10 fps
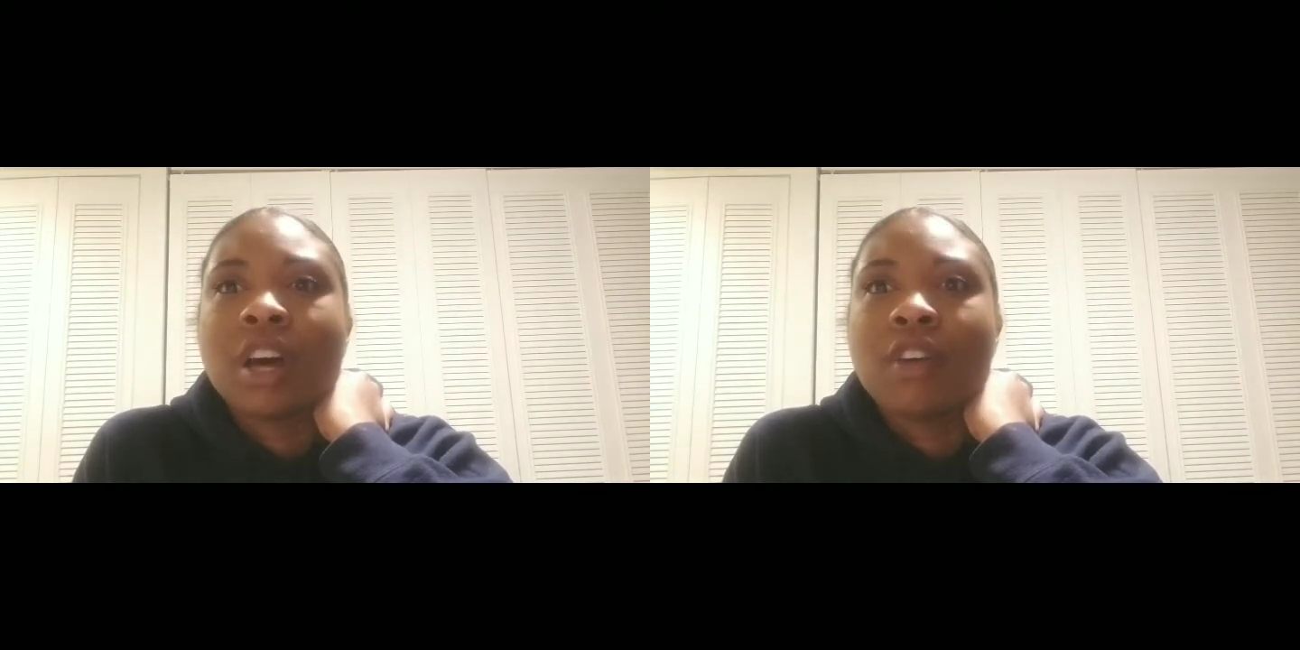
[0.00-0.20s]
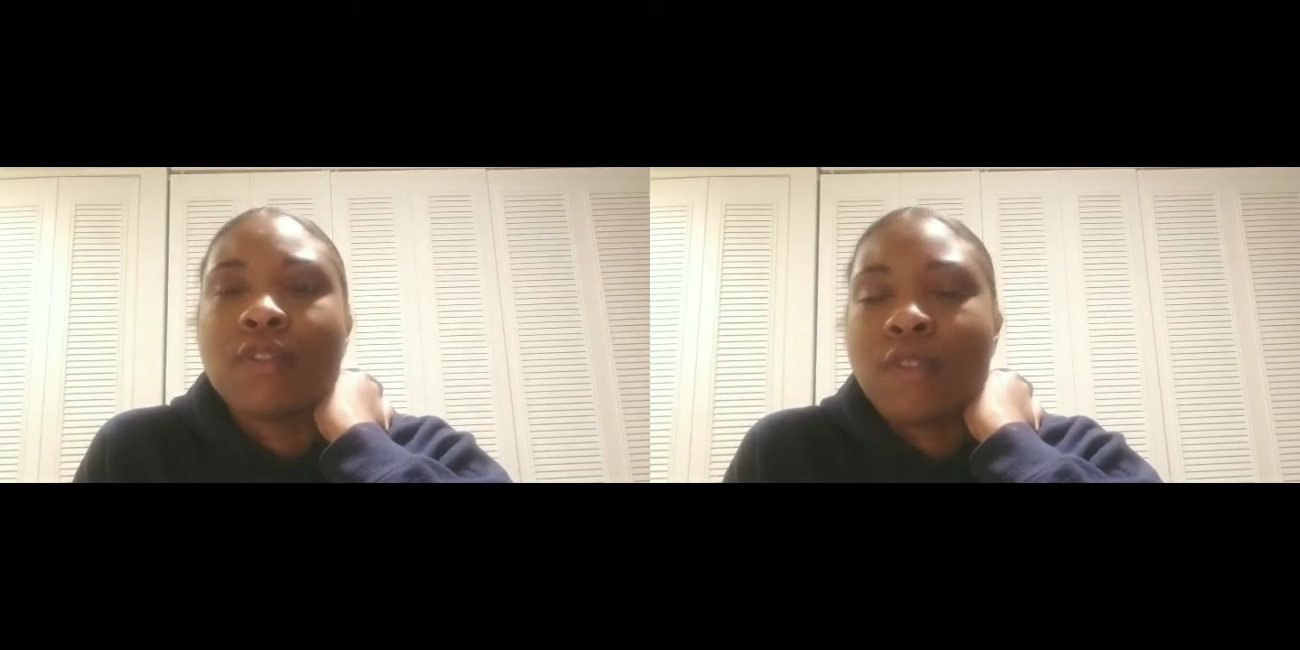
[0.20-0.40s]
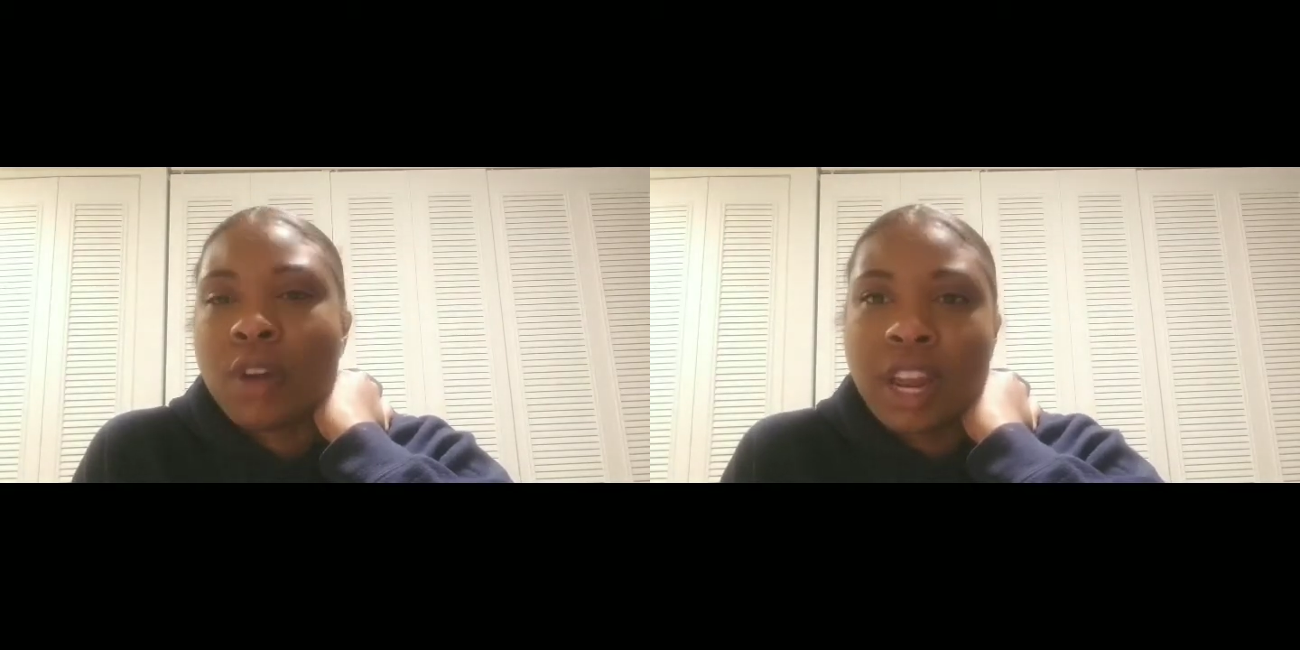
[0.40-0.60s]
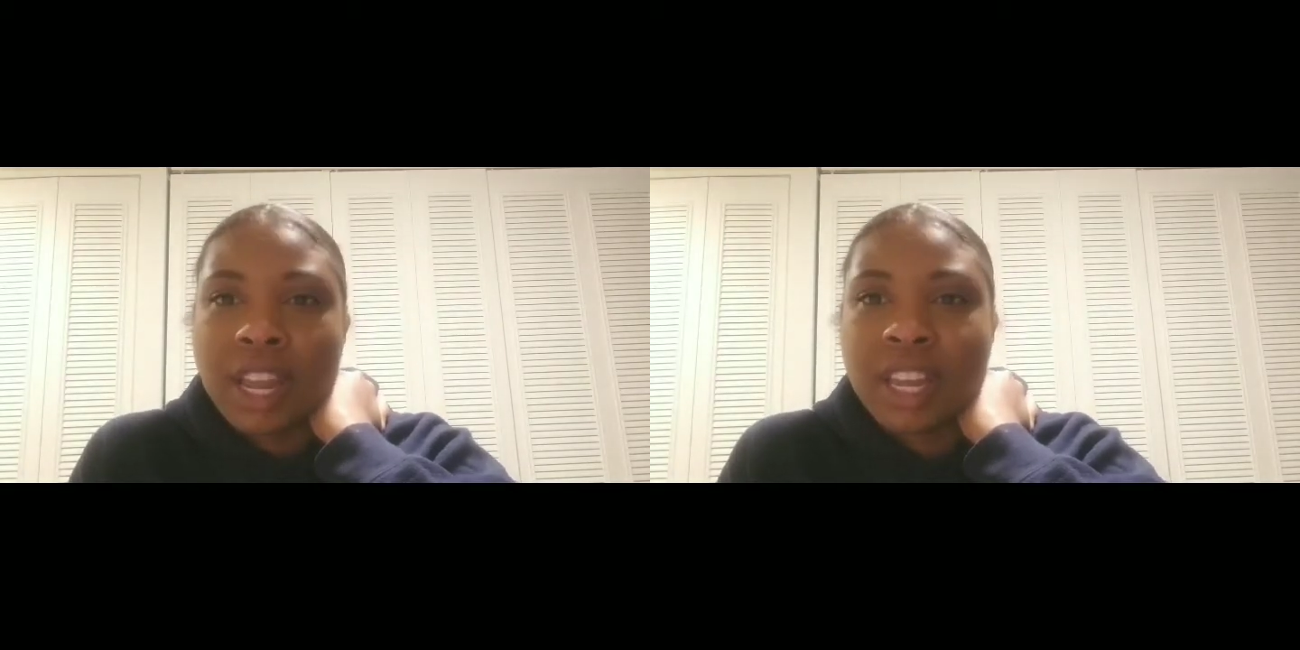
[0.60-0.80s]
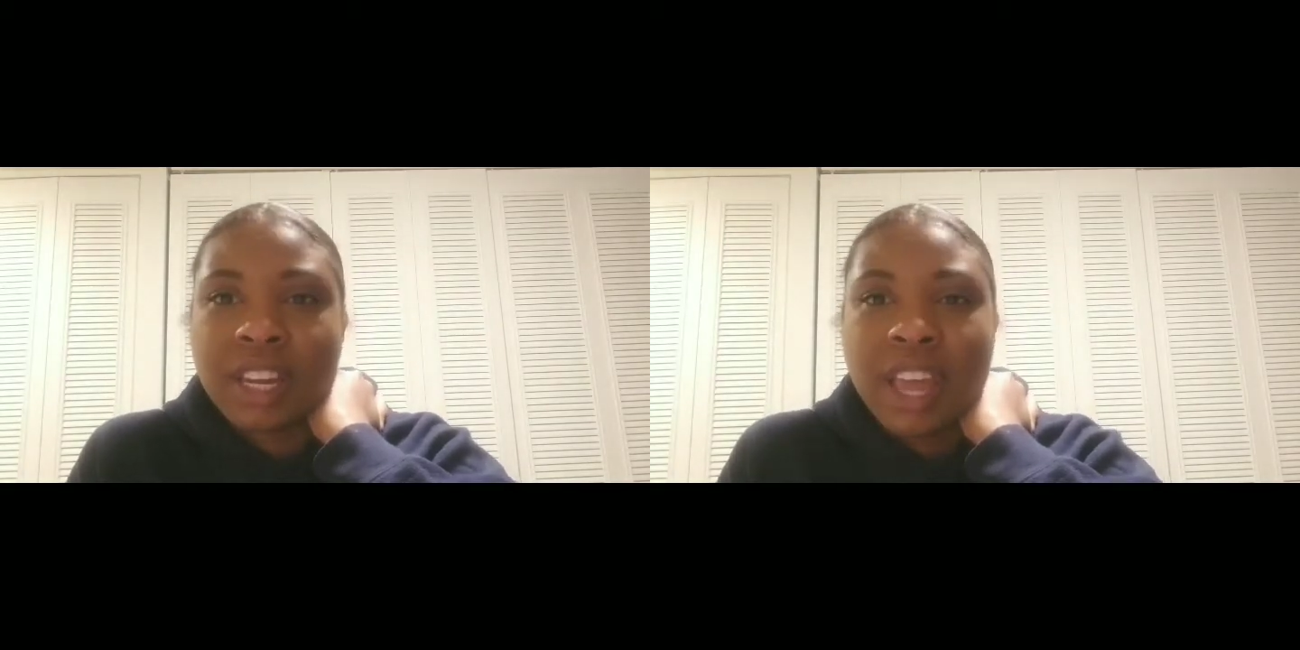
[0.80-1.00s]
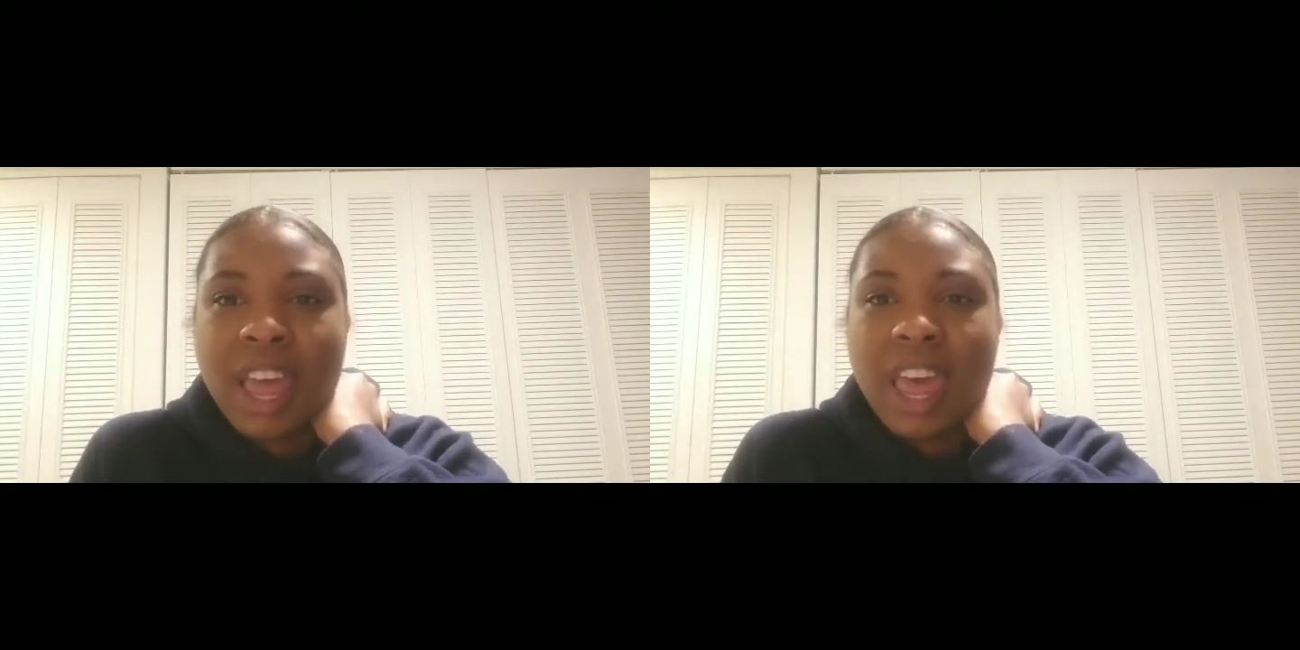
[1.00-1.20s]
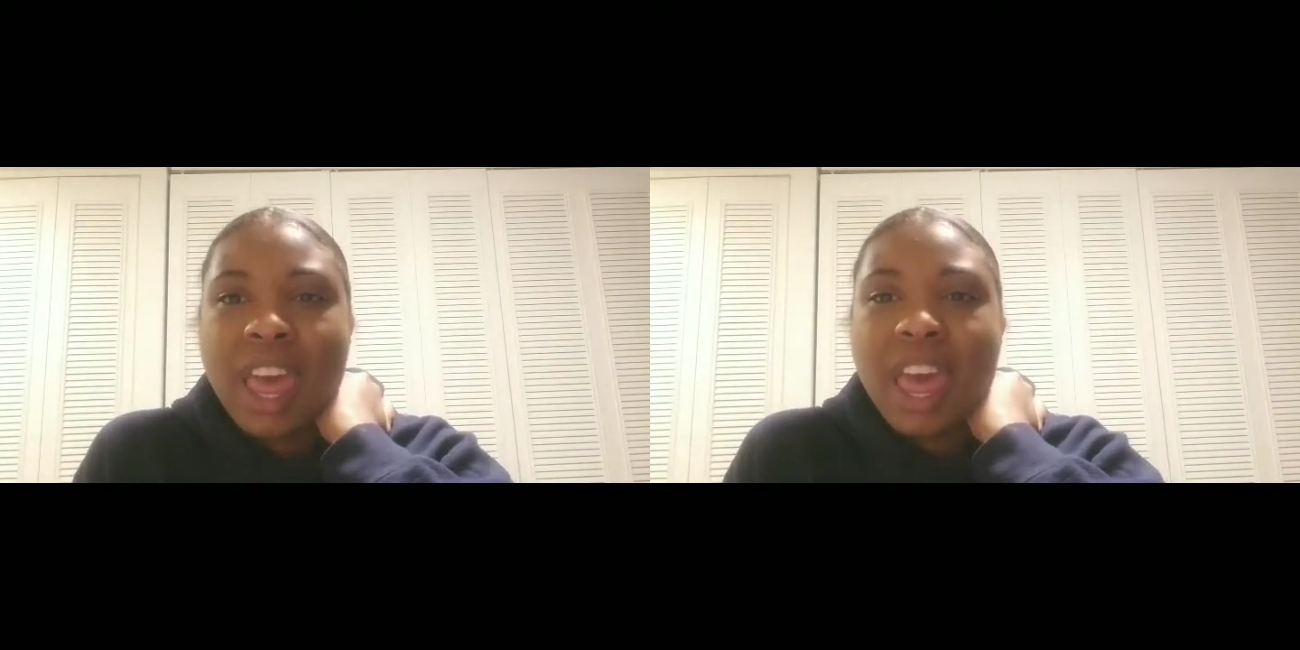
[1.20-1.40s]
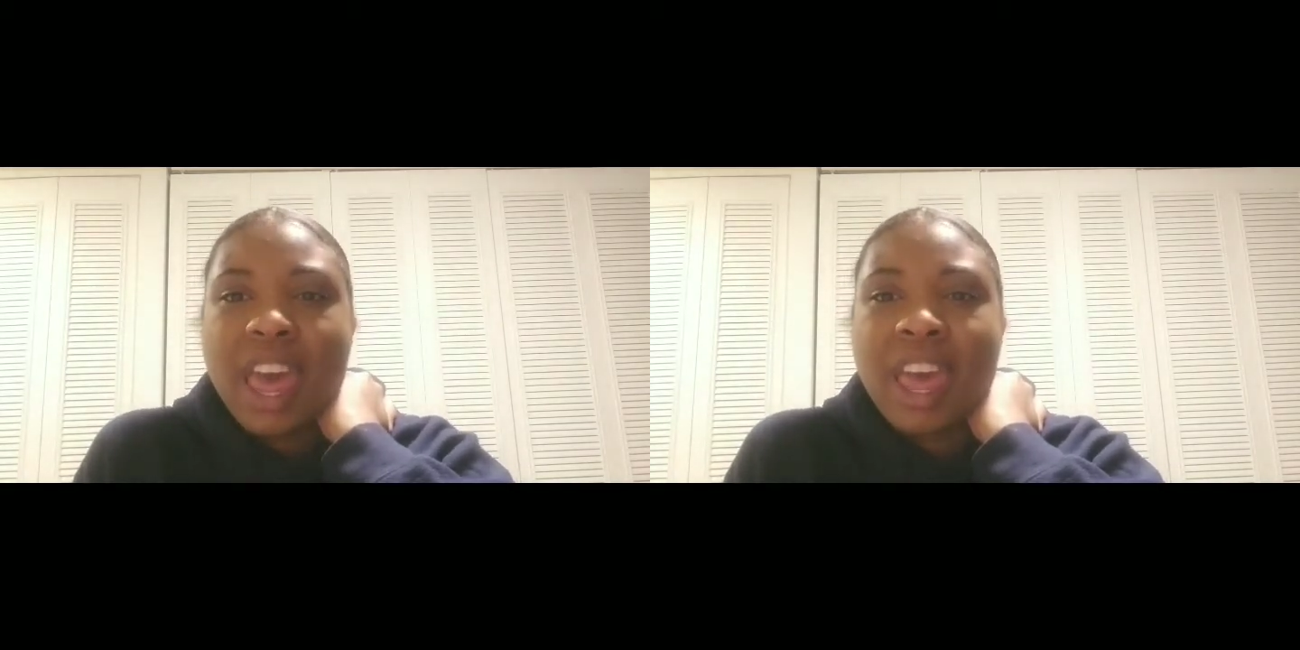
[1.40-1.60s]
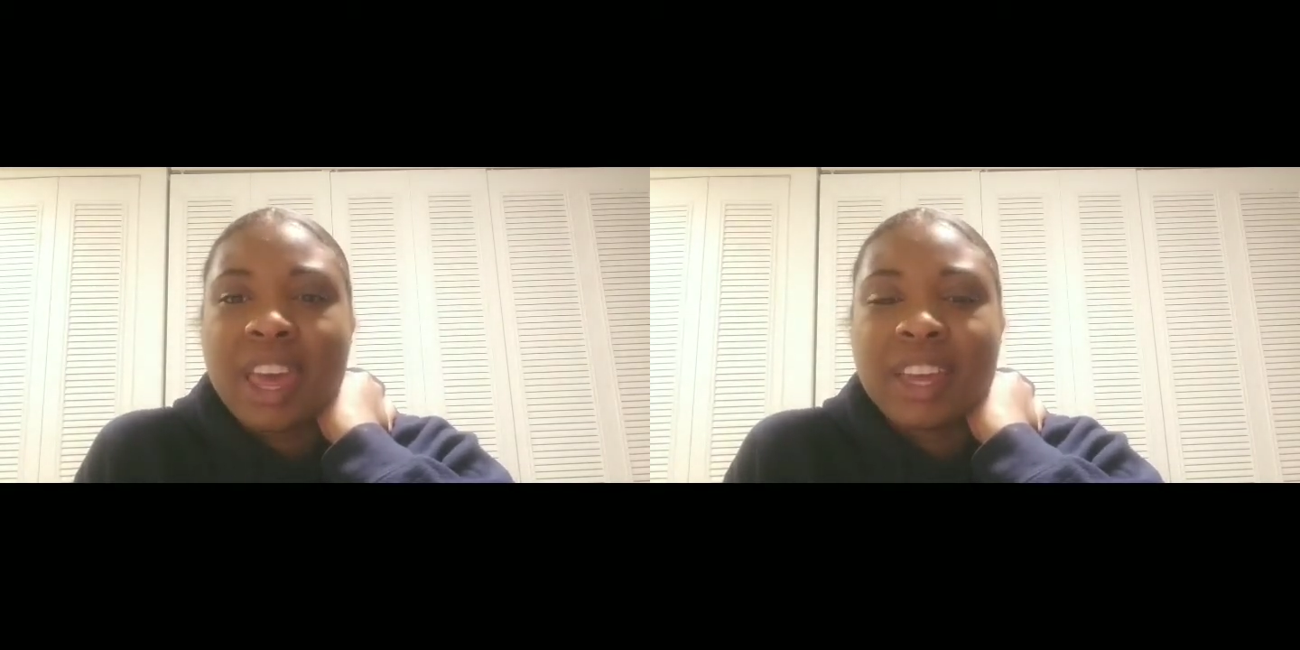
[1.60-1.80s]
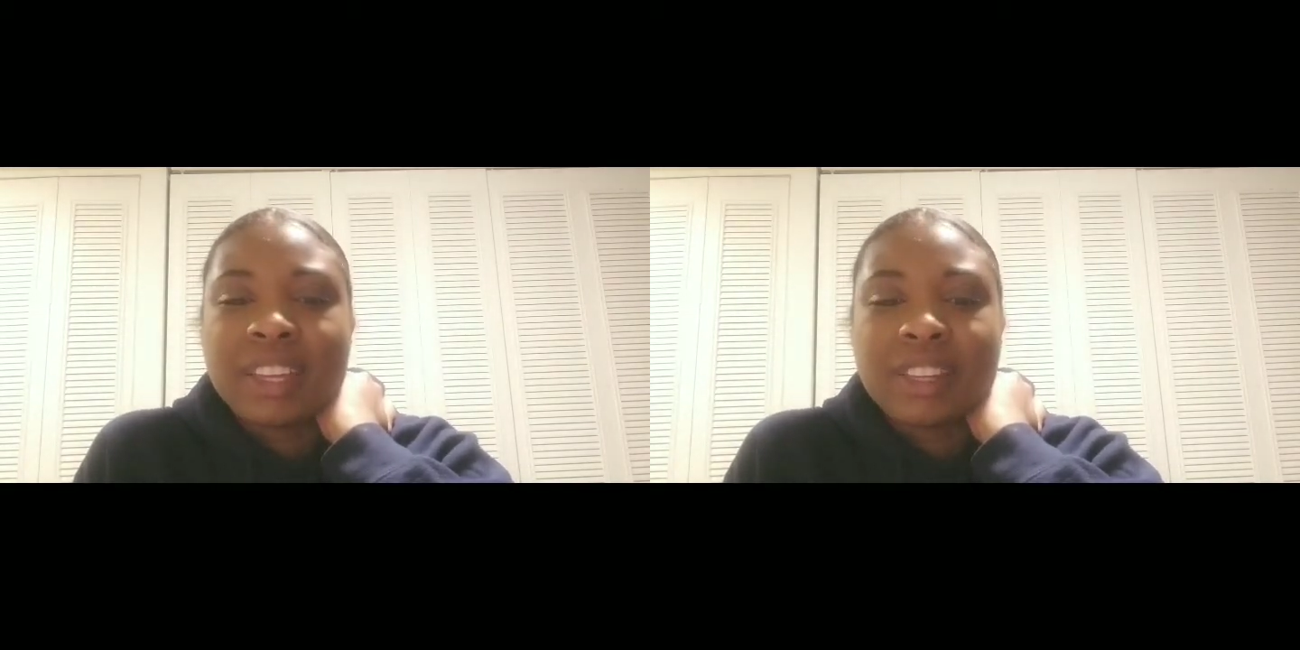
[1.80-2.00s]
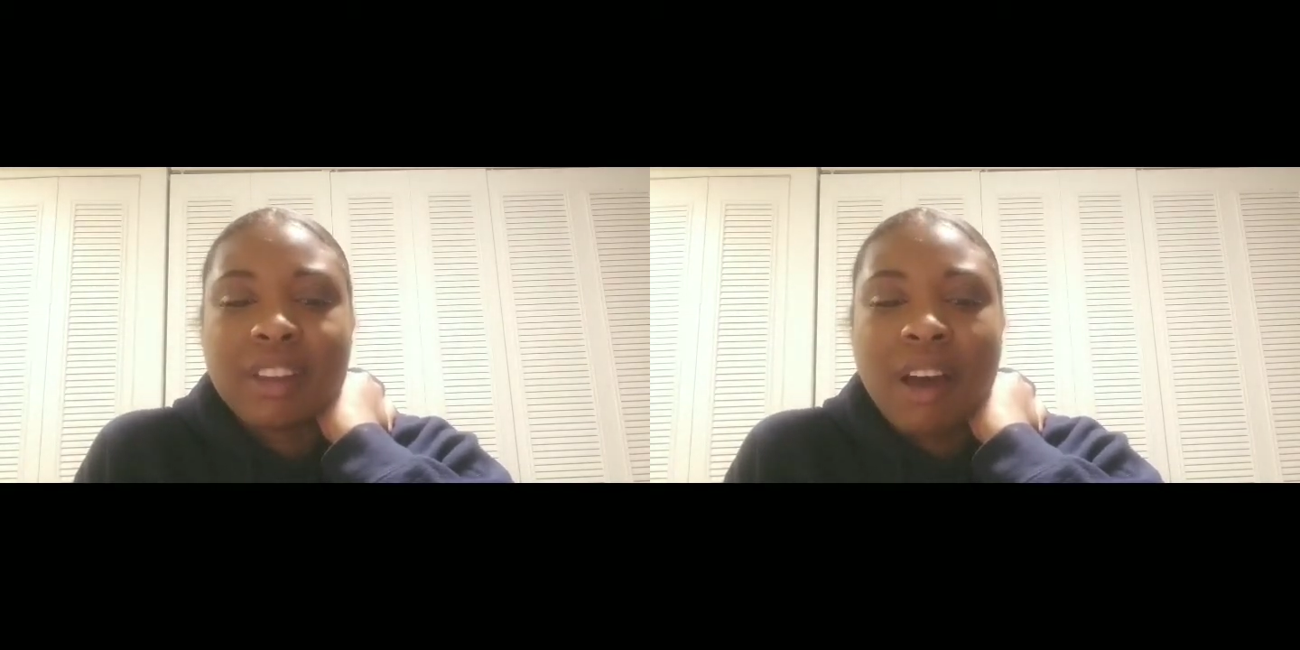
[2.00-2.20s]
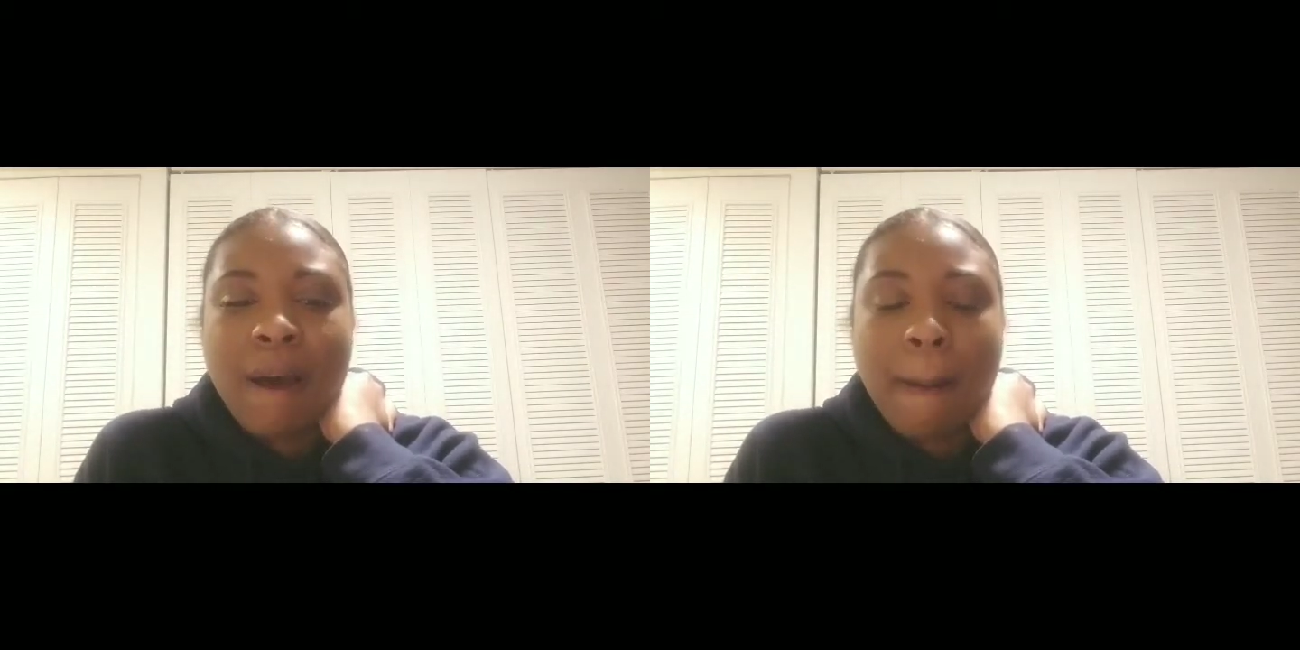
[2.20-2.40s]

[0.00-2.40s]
afraid. And